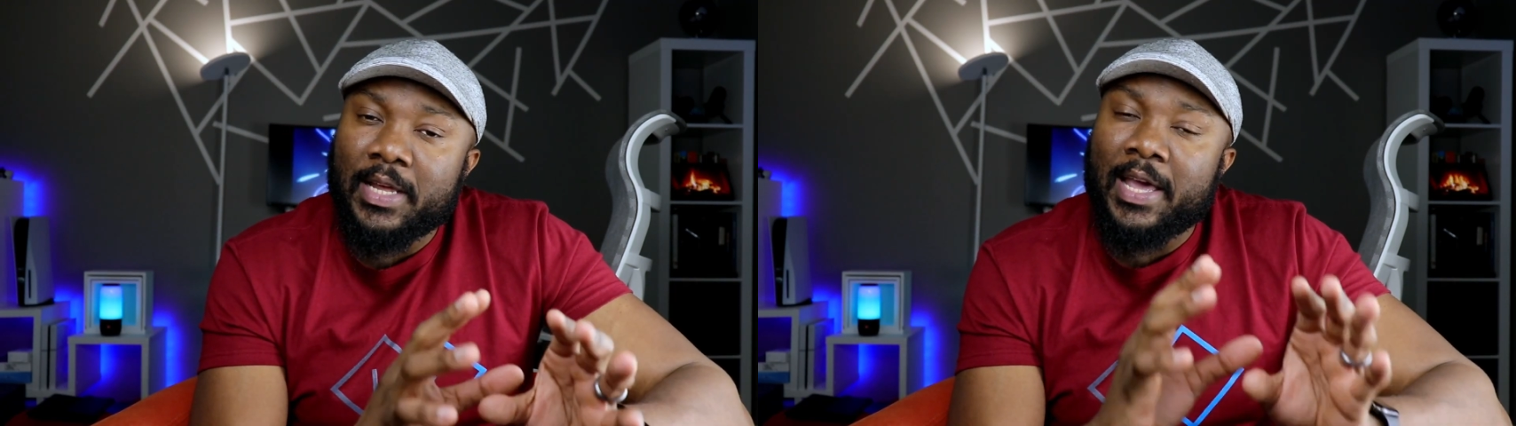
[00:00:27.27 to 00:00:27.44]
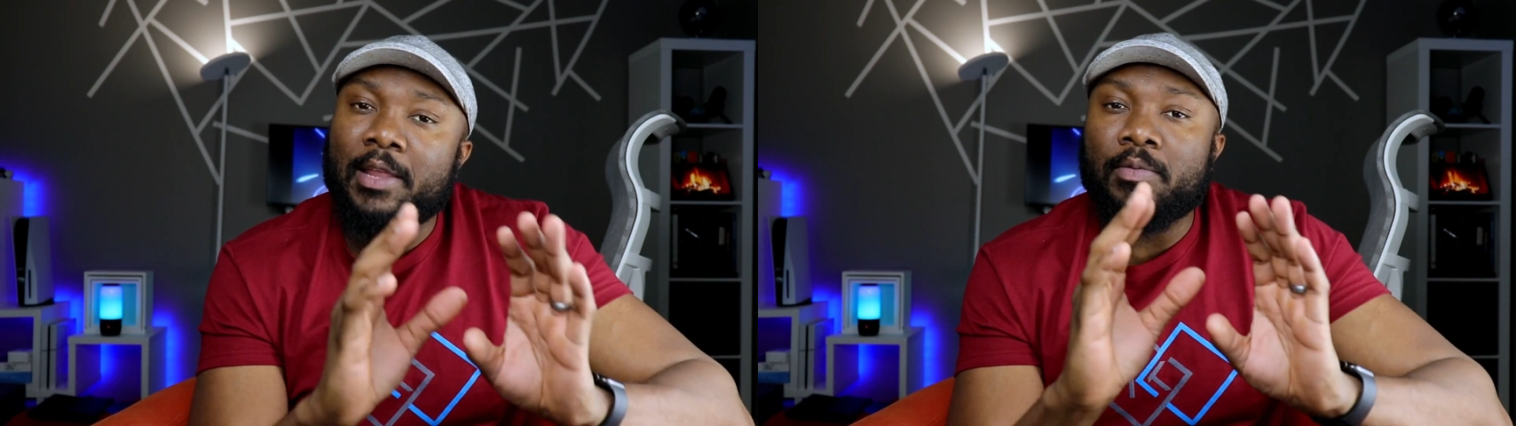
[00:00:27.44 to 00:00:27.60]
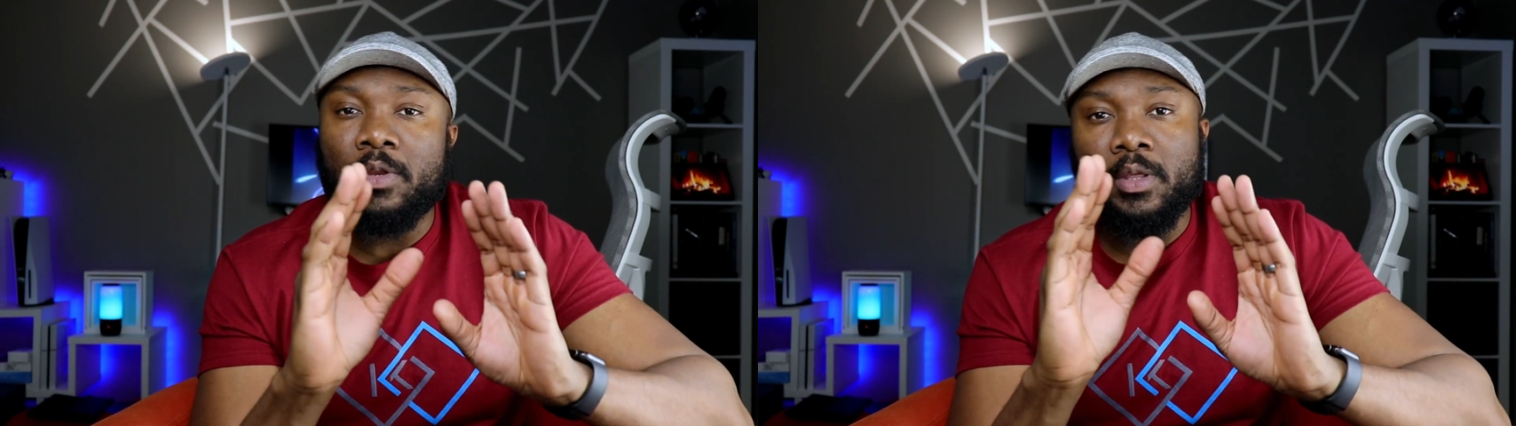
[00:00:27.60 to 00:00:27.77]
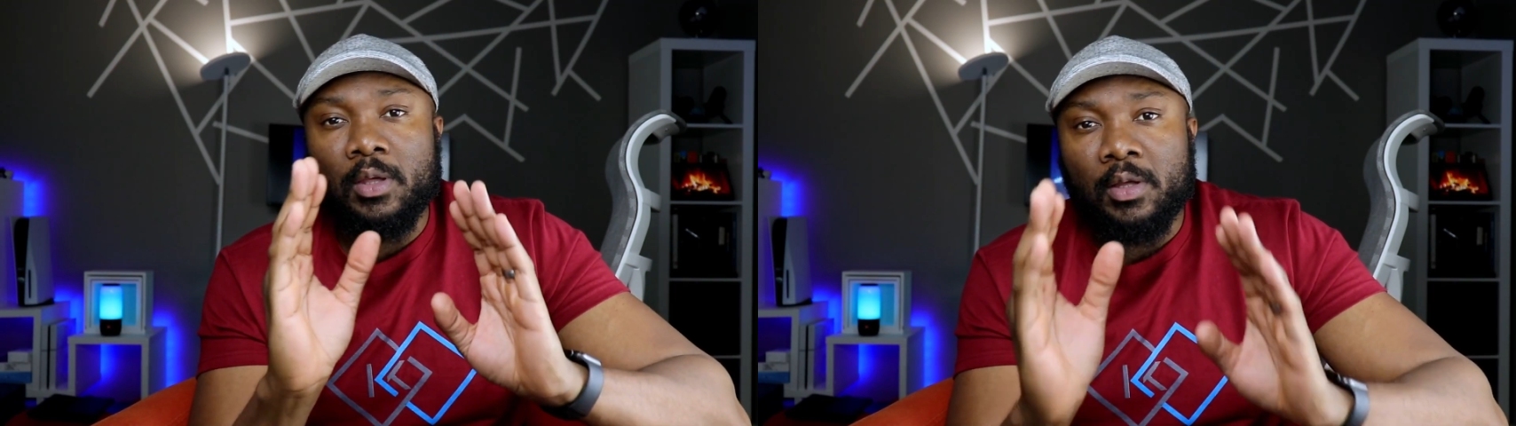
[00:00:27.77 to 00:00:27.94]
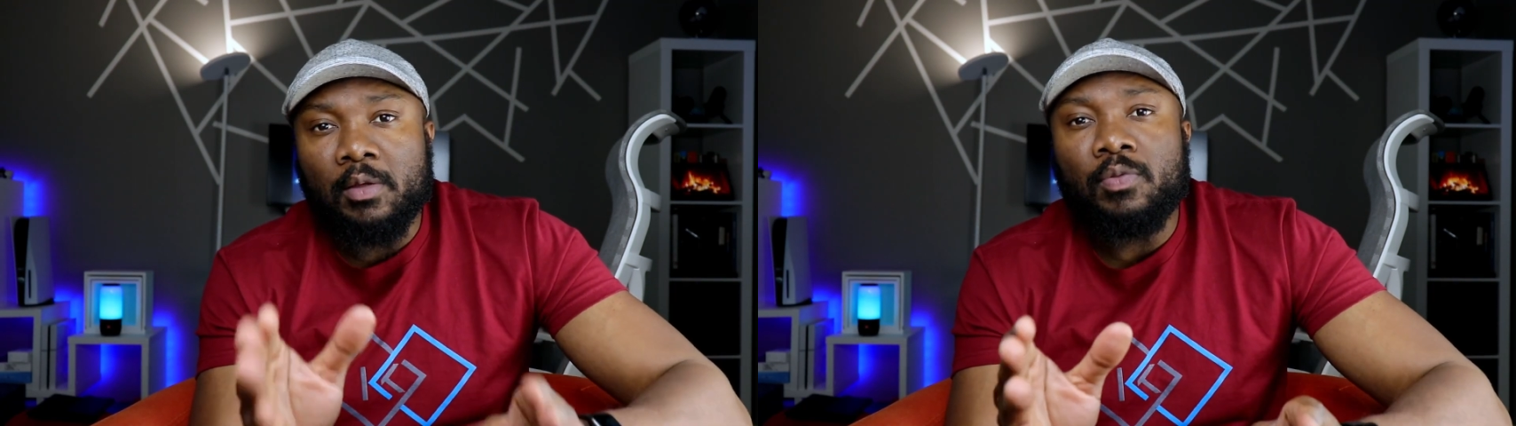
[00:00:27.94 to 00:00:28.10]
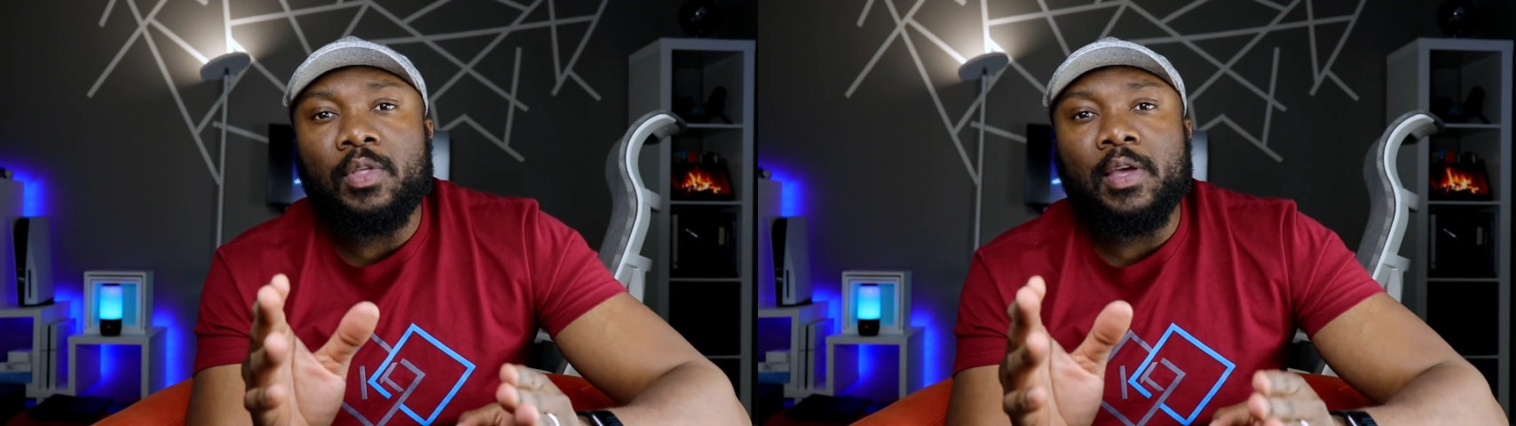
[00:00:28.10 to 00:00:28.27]
And the
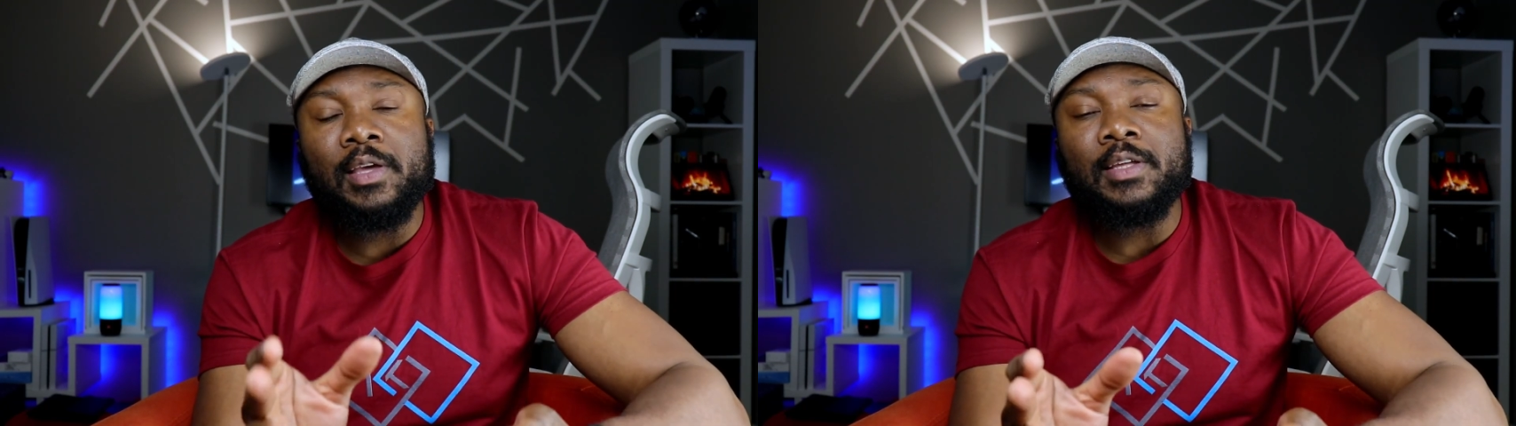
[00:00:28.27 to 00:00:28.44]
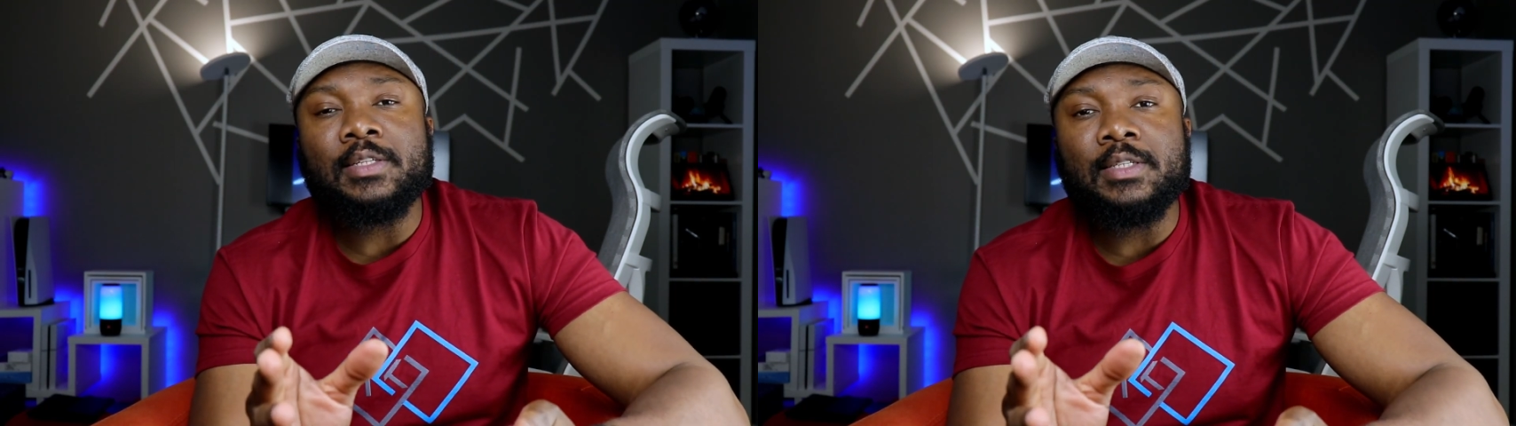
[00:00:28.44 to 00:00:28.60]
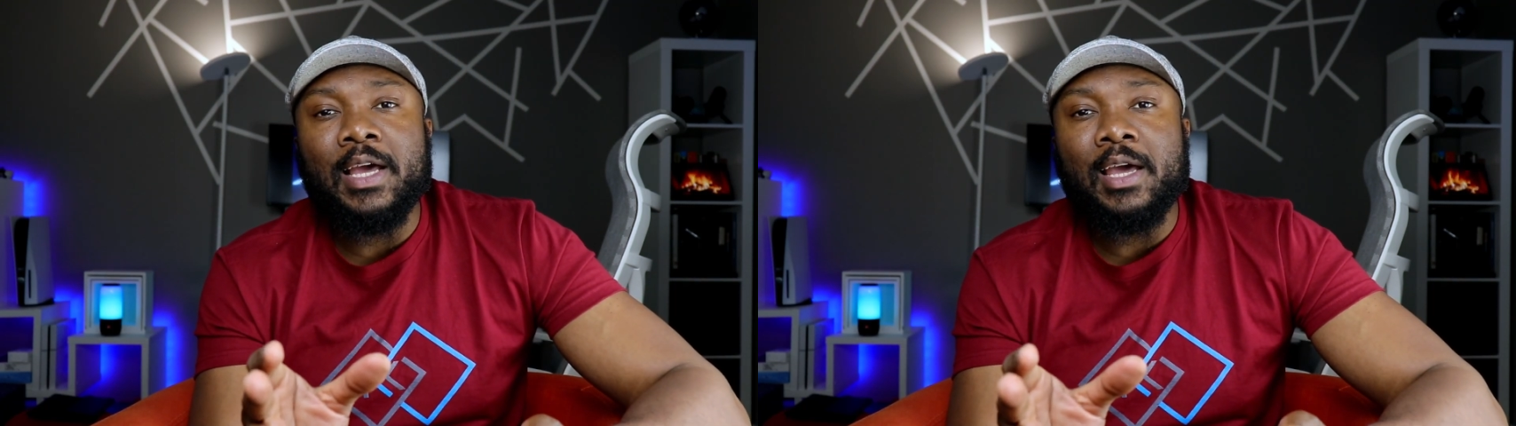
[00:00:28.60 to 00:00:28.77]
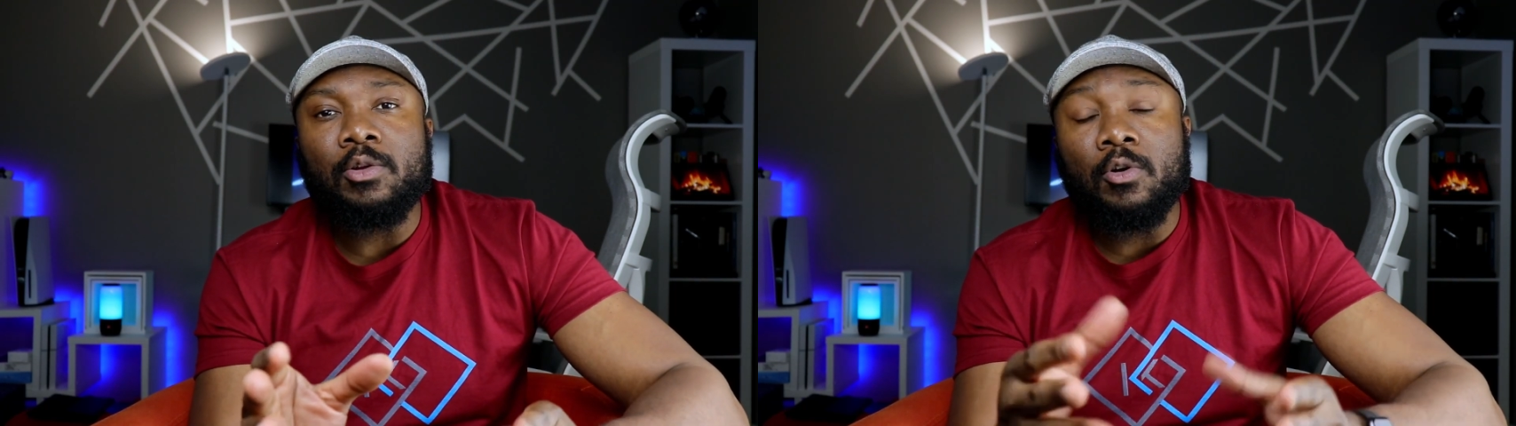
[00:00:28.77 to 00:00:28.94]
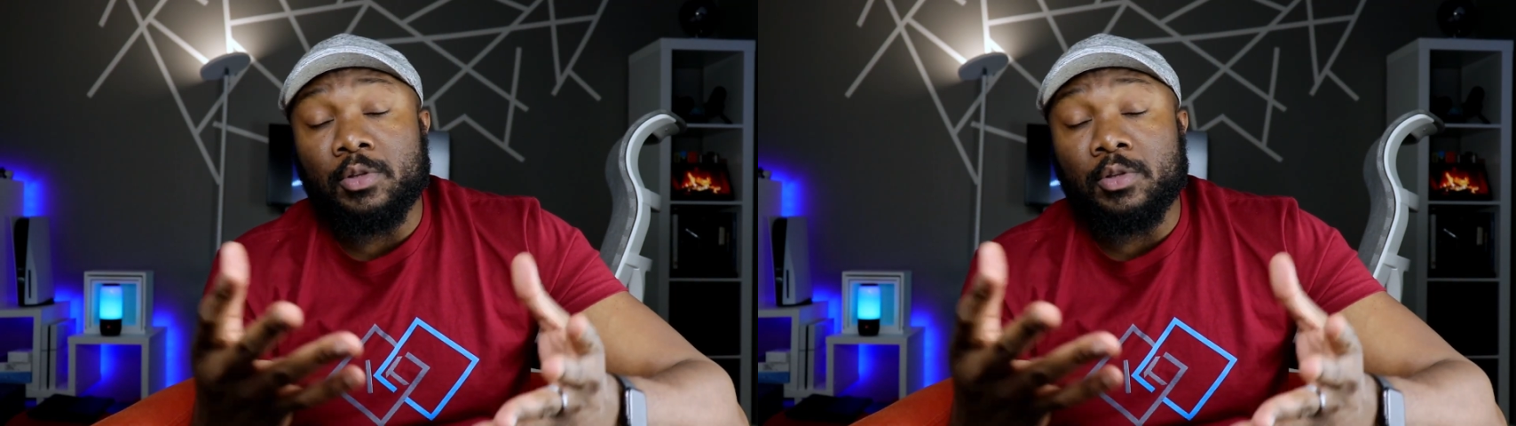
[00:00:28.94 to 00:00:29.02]
good thing is that,